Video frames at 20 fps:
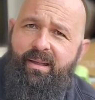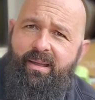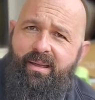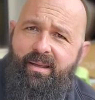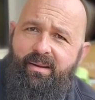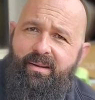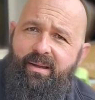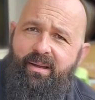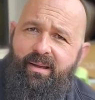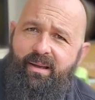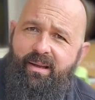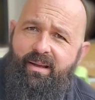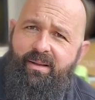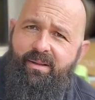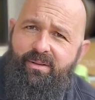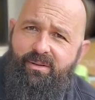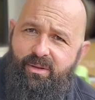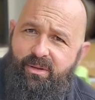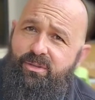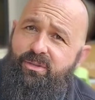in
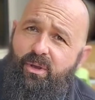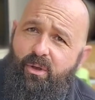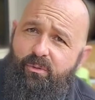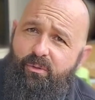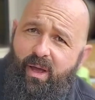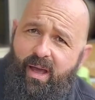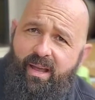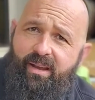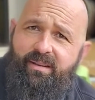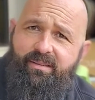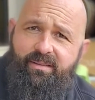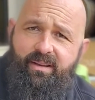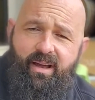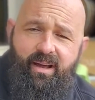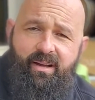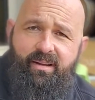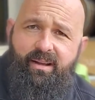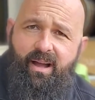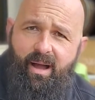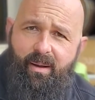uh, sulfides
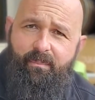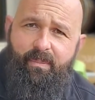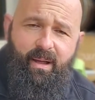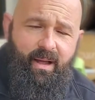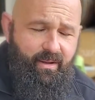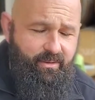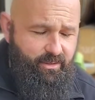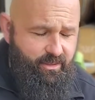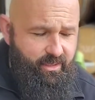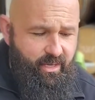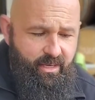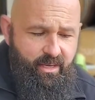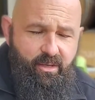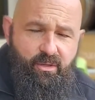uh, compounds.